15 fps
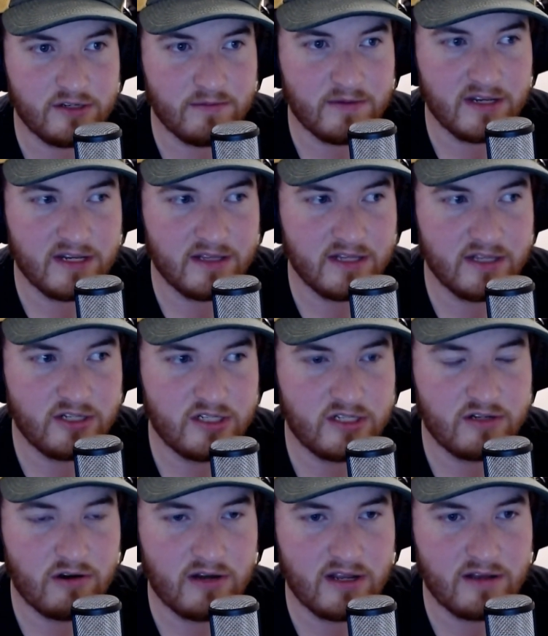But let's just
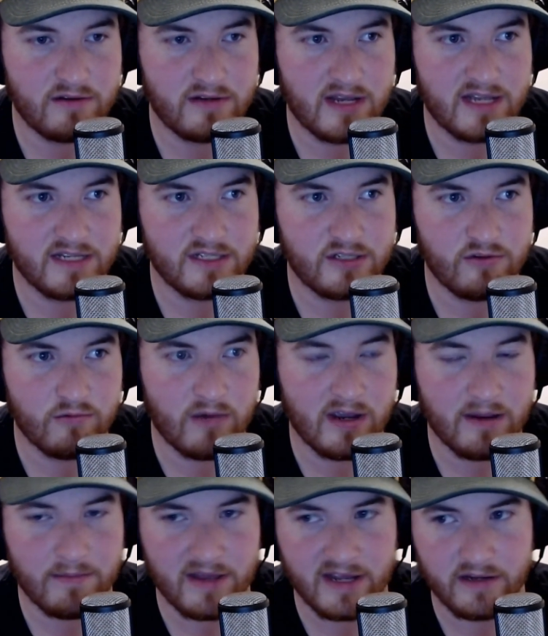start out as to why I'm
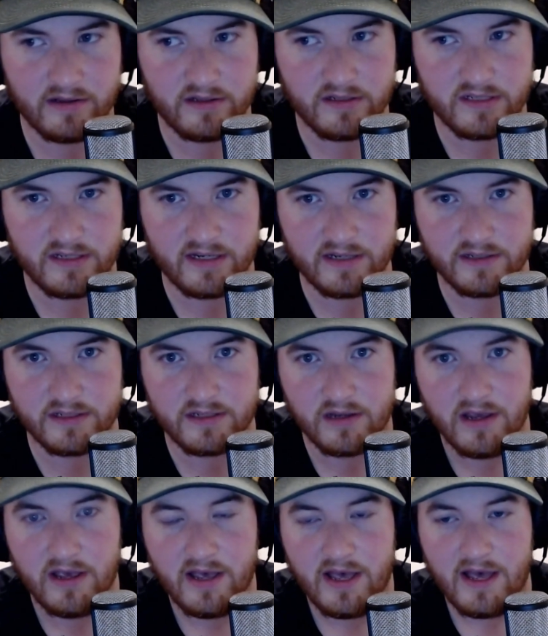back in the States.
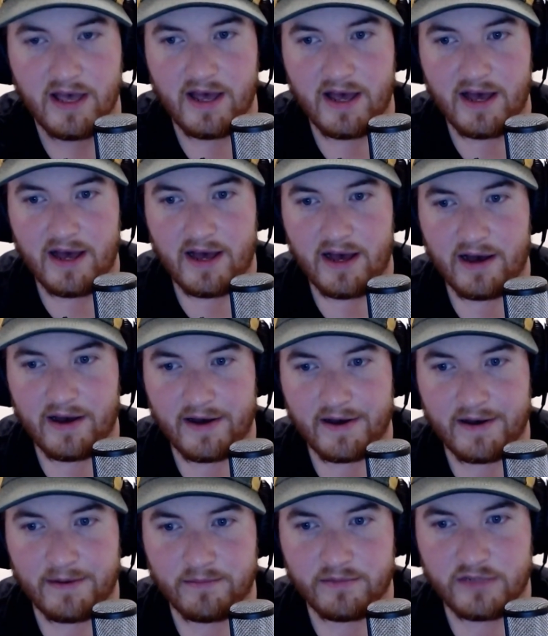
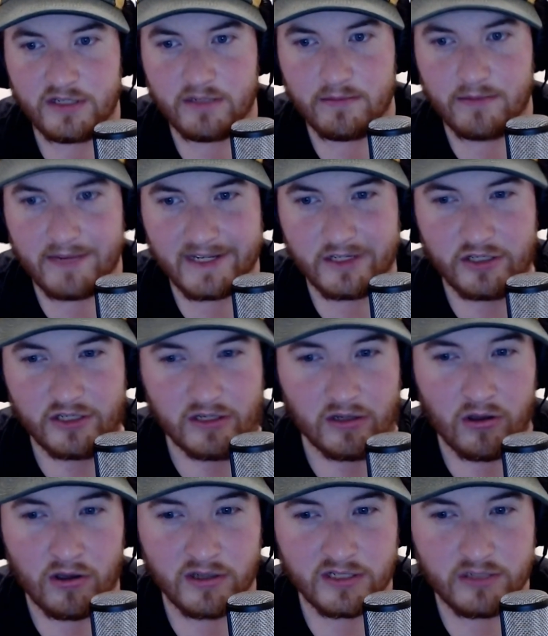To make a
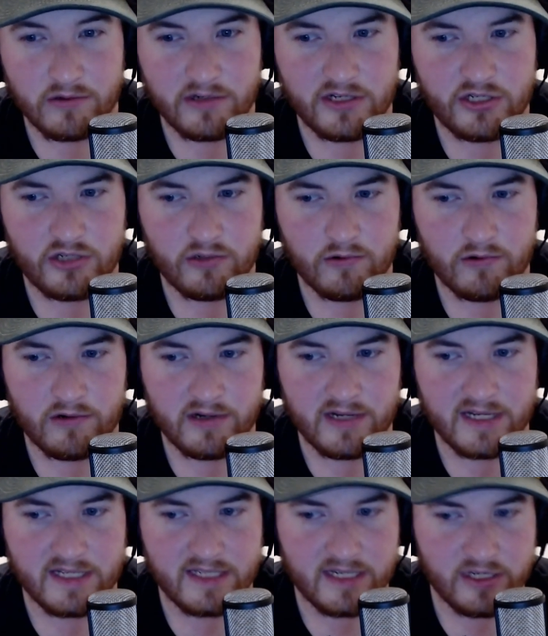long story short,
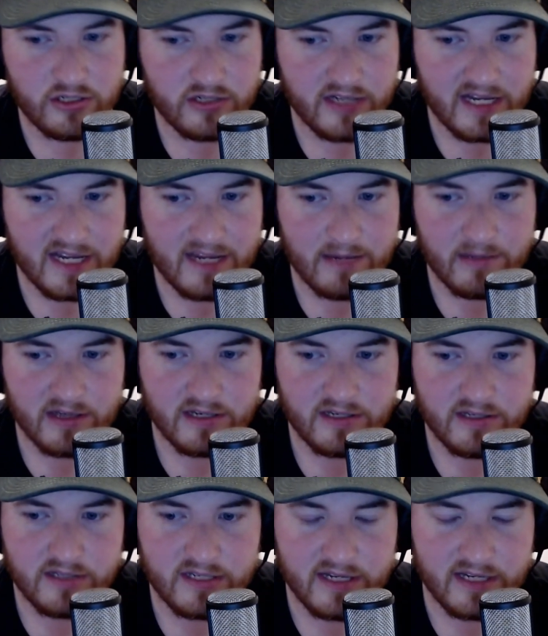essentially I came back to the
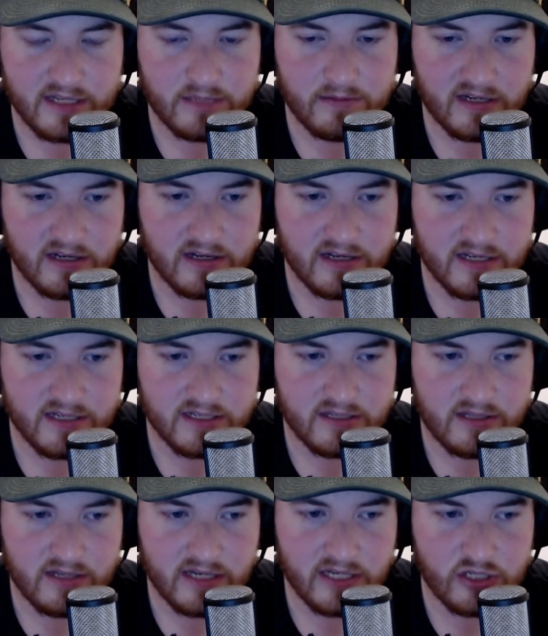States because
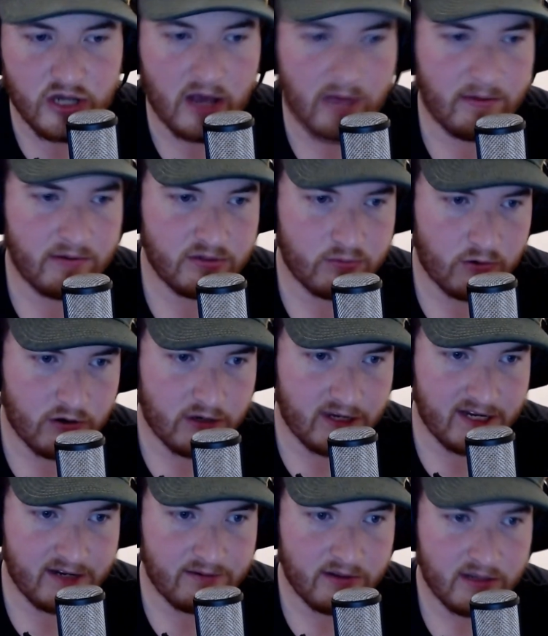the job I was
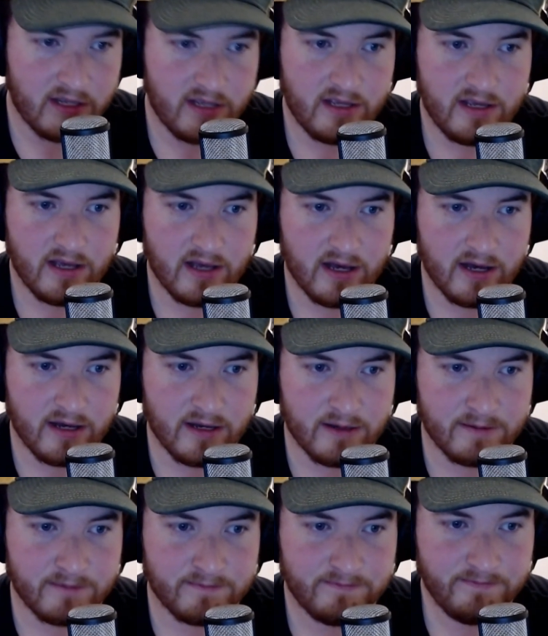working,
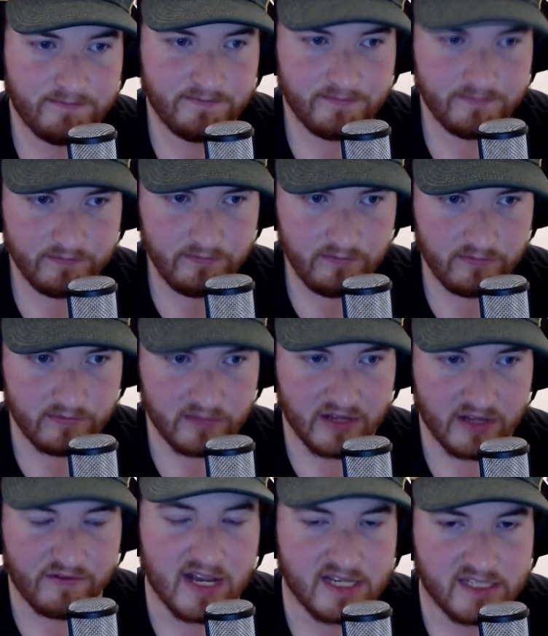if
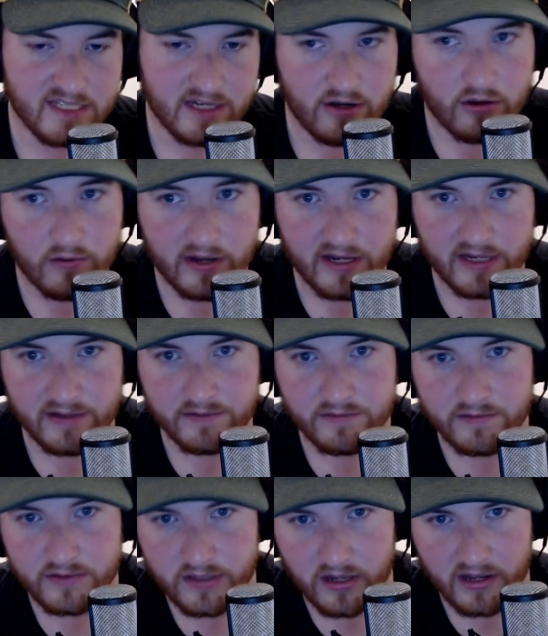you guys didn't know, I
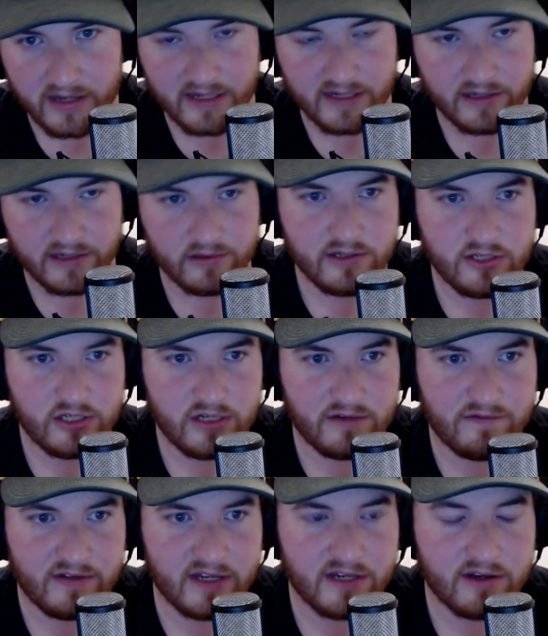taught English in
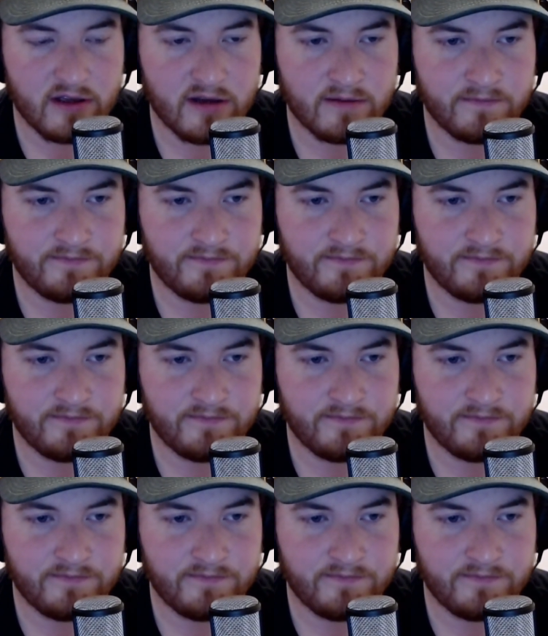Vietnam.